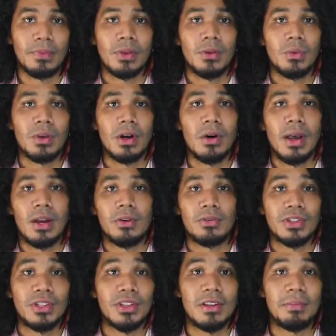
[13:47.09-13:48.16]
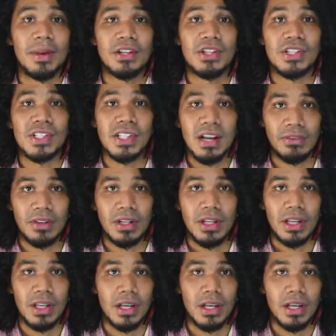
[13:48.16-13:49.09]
we now head over to the page 7